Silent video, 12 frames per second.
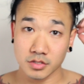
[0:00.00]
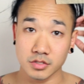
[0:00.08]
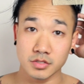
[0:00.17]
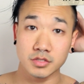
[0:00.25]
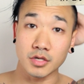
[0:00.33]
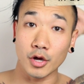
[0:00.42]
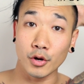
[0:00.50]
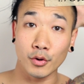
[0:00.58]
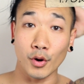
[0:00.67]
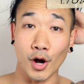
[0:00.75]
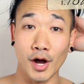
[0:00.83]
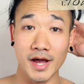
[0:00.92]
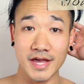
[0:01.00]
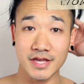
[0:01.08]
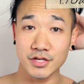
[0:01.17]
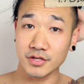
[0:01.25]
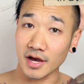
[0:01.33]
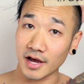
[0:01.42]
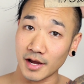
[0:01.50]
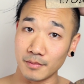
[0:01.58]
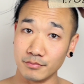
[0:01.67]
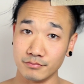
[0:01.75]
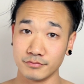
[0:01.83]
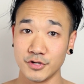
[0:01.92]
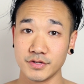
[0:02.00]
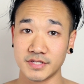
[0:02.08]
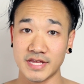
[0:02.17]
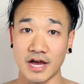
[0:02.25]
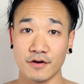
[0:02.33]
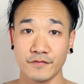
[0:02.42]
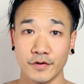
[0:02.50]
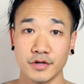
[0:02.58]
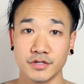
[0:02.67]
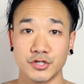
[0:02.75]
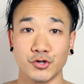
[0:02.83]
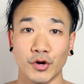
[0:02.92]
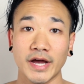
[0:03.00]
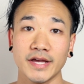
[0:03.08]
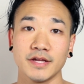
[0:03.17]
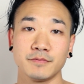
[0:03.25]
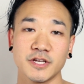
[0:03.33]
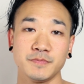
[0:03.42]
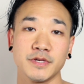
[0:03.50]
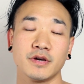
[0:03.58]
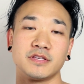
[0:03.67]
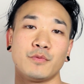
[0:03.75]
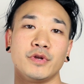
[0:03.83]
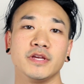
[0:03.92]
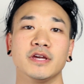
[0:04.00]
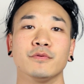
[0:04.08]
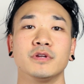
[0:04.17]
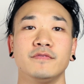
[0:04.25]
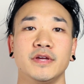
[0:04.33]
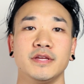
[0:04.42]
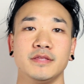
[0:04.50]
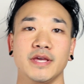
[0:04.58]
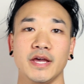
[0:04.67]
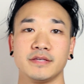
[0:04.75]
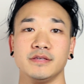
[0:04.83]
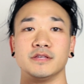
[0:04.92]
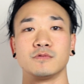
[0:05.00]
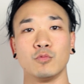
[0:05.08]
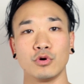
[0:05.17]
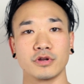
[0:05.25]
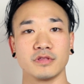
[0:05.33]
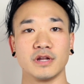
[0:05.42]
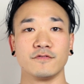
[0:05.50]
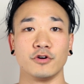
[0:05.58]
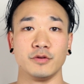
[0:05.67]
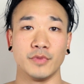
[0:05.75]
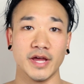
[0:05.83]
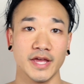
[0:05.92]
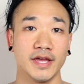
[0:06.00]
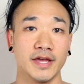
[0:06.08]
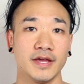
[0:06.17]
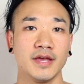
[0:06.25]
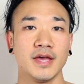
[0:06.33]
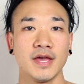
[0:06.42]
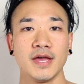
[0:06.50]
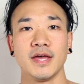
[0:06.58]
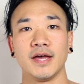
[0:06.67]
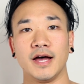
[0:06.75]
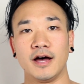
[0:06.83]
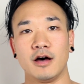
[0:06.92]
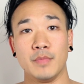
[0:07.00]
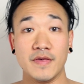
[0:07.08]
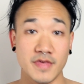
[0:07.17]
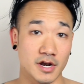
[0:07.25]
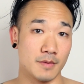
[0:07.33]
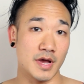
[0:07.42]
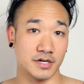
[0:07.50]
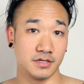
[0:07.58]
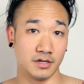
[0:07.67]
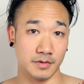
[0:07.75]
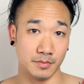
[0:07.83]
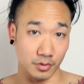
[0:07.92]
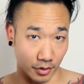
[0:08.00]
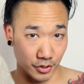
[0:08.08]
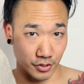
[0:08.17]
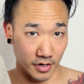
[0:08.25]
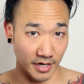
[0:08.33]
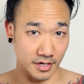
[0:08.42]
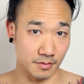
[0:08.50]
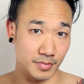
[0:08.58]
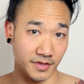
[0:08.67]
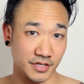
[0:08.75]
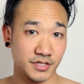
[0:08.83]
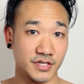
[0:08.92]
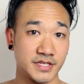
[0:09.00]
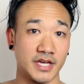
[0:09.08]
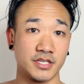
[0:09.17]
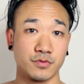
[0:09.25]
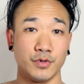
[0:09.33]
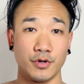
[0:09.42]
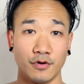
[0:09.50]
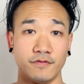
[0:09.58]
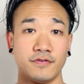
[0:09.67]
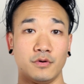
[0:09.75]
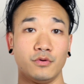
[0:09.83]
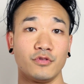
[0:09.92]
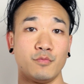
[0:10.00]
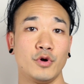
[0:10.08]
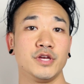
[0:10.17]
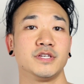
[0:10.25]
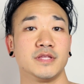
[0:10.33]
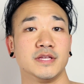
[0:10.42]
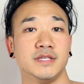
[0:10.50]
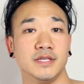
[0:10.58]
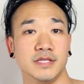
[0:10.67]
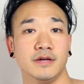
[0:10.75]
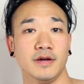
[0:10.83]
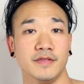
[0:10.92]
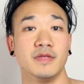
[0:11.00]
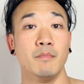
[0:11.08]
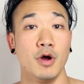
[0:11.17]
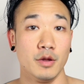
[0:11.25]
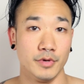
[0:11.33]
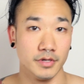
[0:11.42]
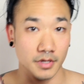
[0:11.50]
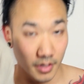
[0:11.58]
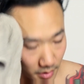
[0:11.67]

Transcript: So I use a towel first to dry it, just because I want to get rid of any of the excess water that I've got in my hair, and then I'm actually going to be blow drying it. But this just gets rid of all the moisture that's in there at the moment.